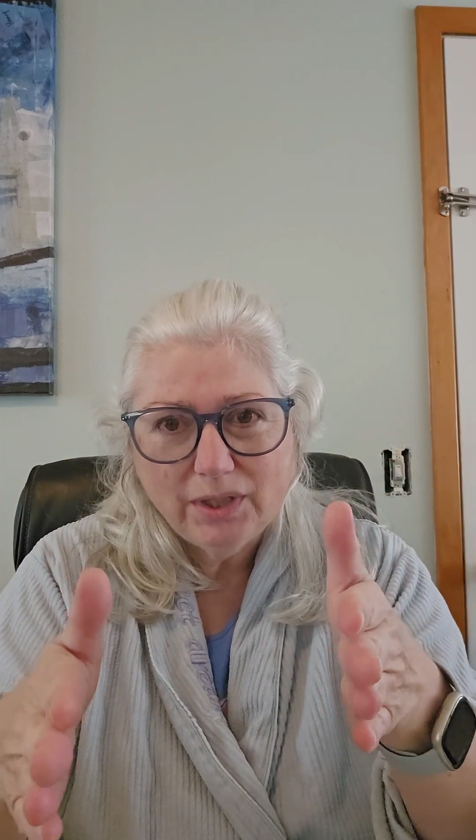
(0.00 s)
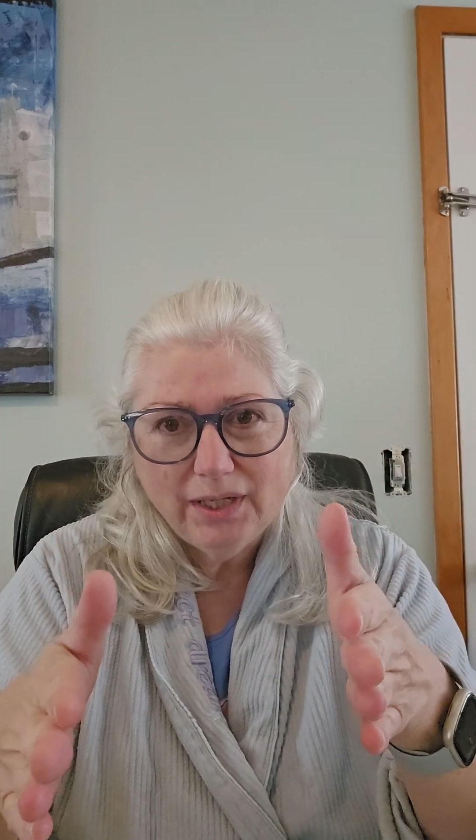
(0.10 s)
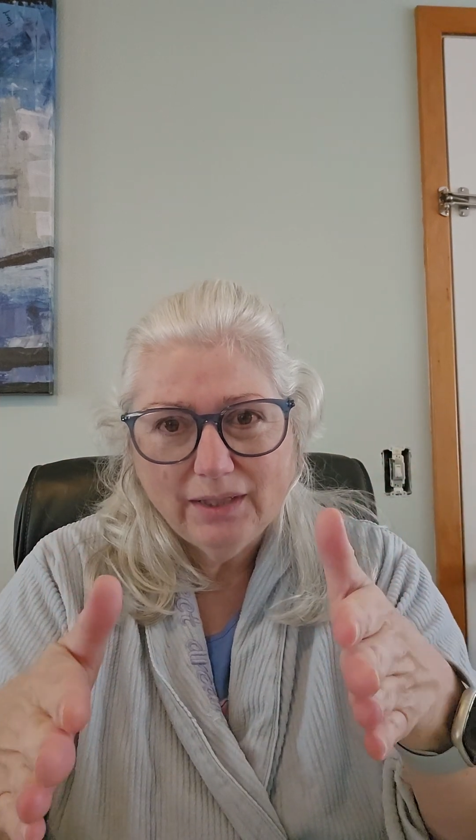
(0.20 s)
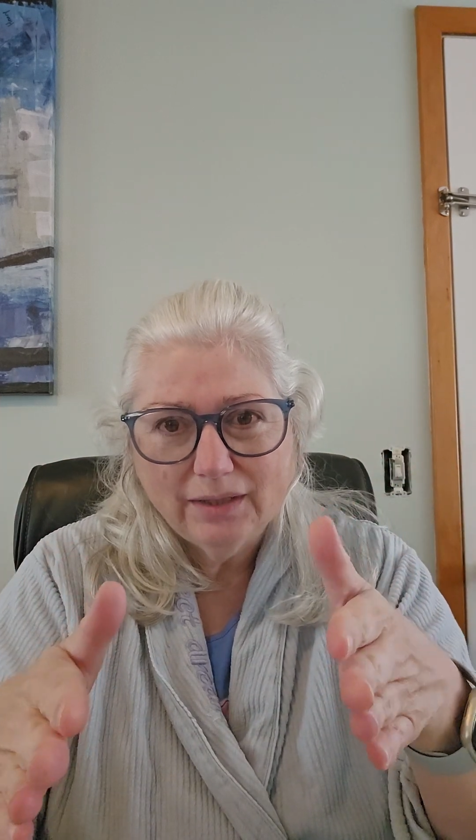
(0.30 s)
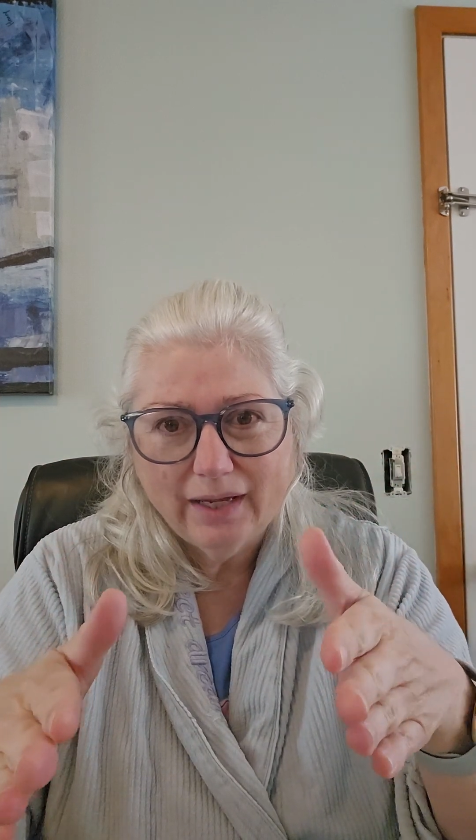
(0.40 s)

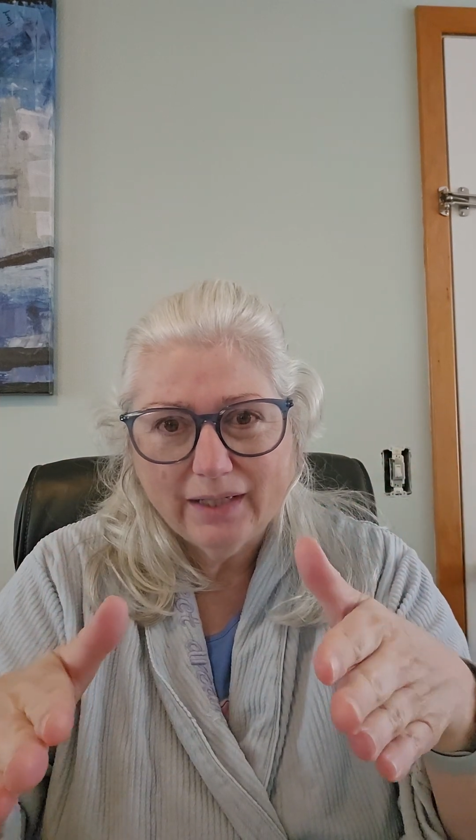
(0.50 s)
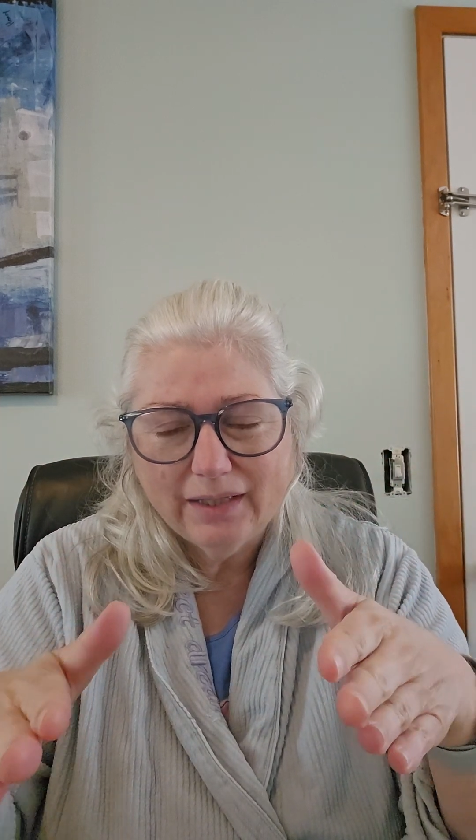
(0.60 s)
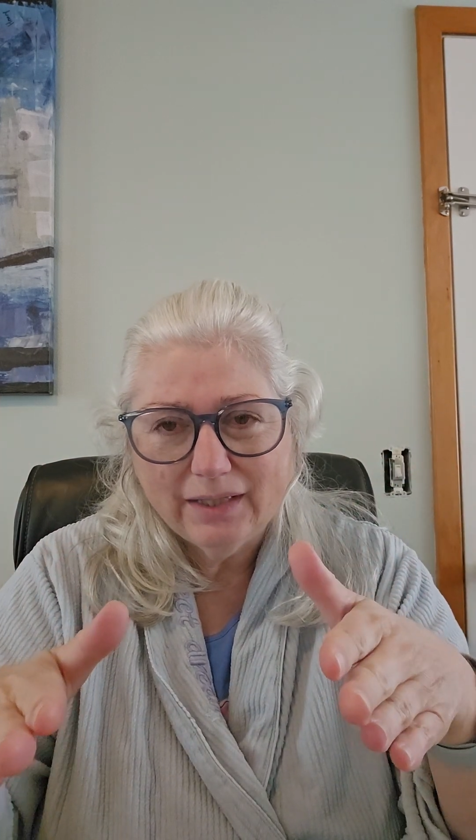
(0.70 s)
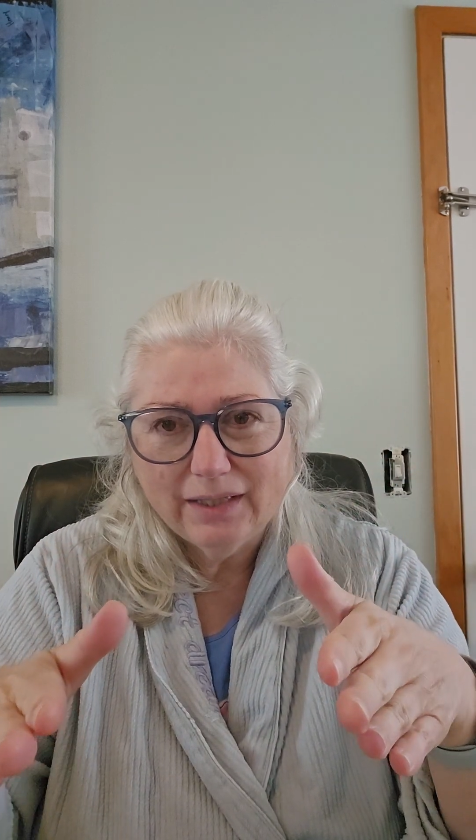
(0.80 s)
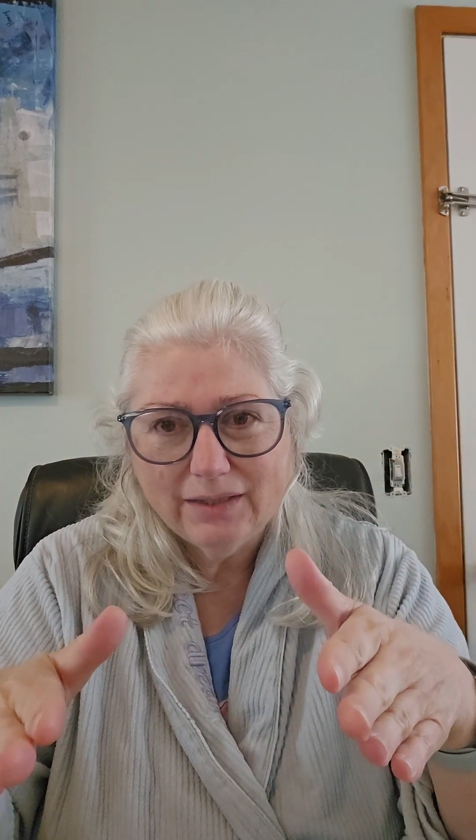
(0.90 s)
in like
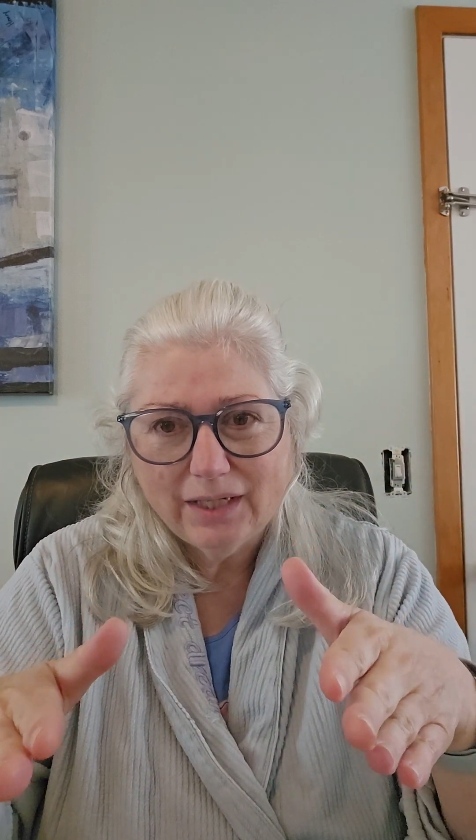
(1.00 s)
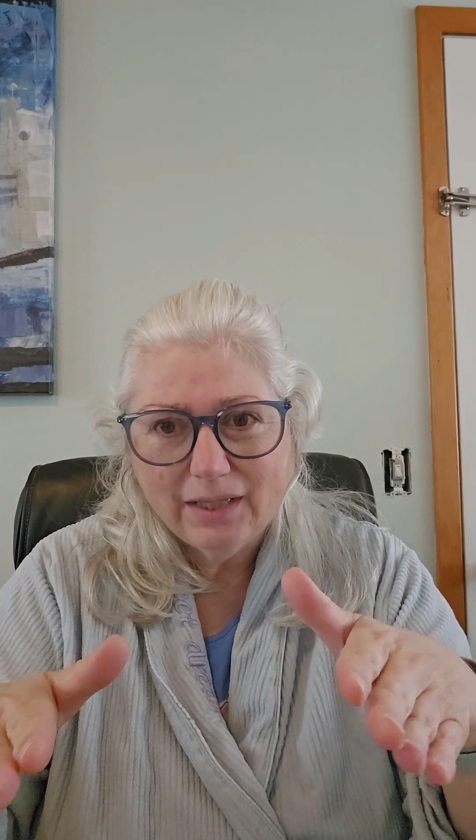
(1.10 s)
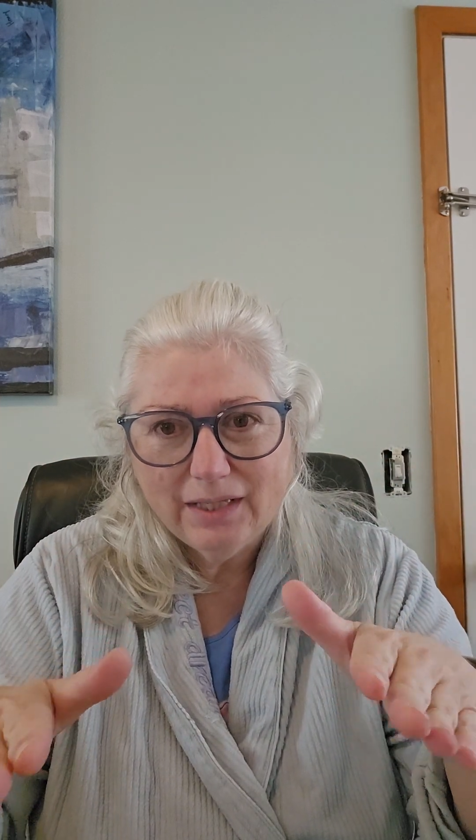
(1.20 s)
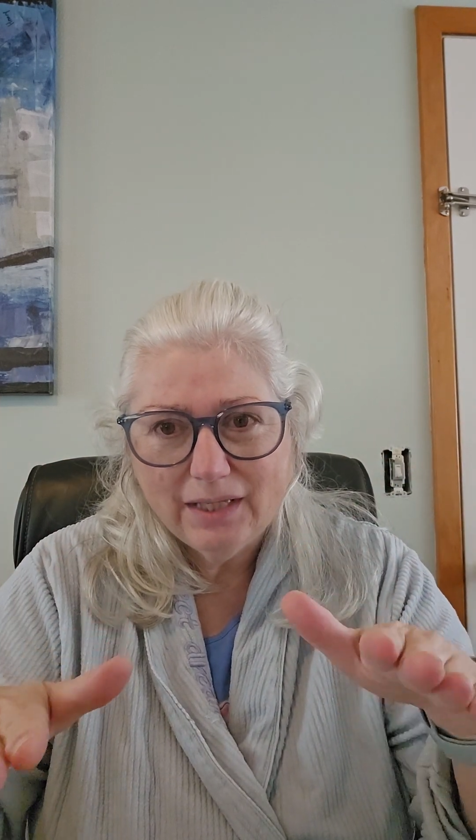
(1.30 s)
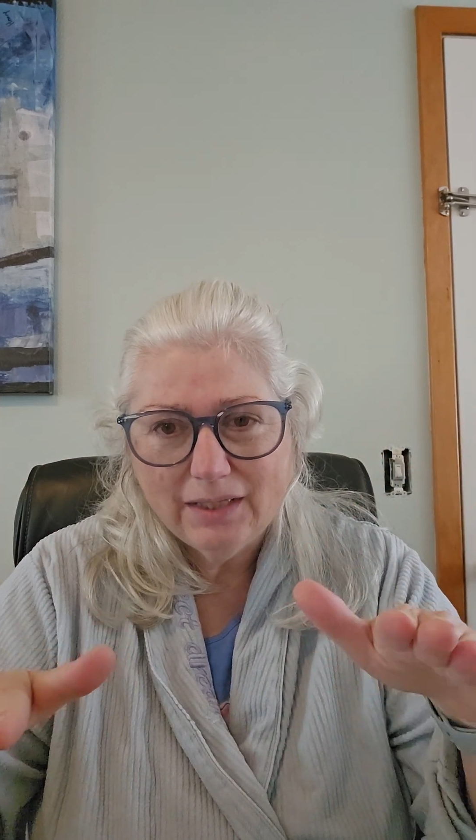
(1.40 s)
this,
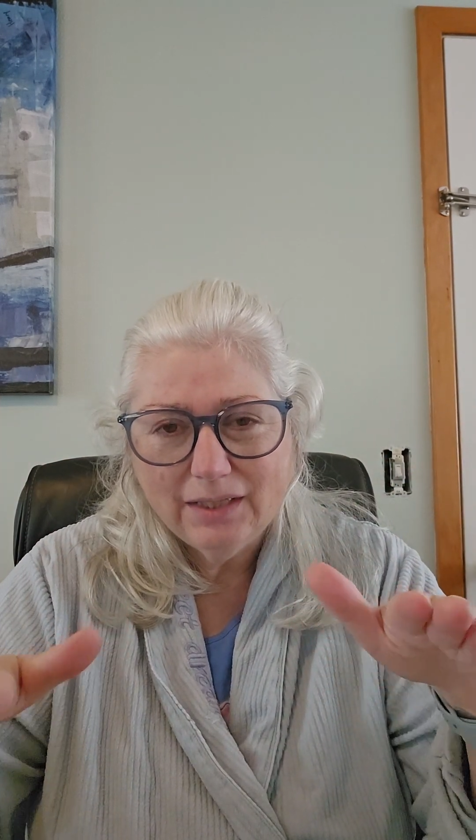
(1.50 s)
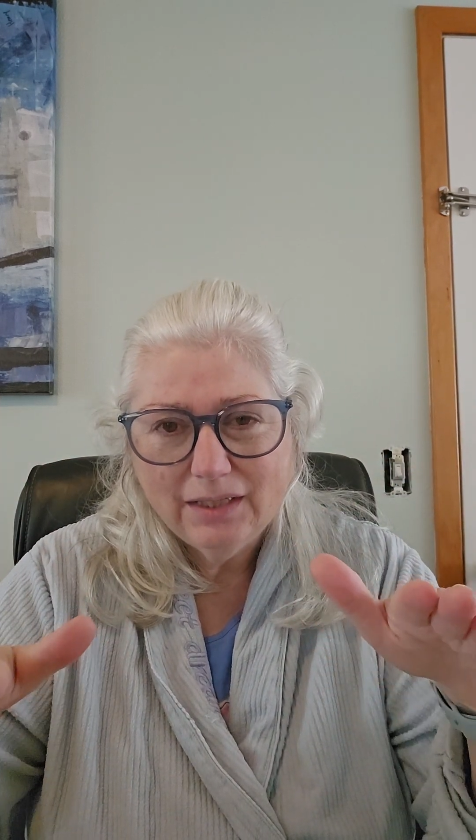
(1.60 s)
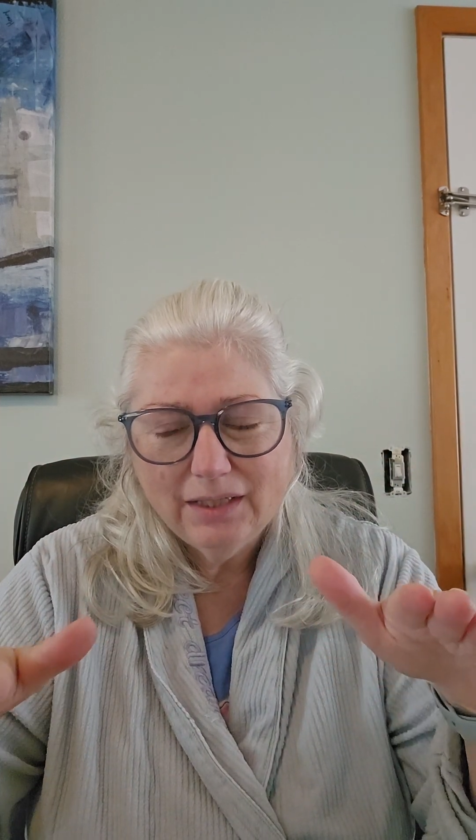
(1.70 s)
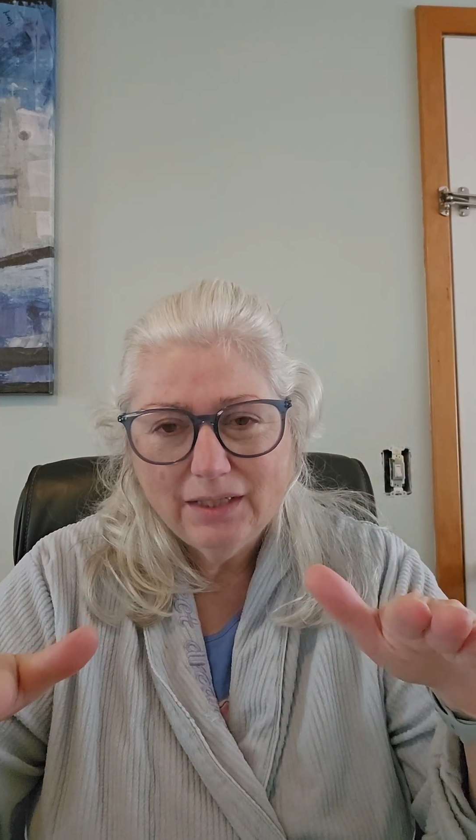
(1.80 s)
and then,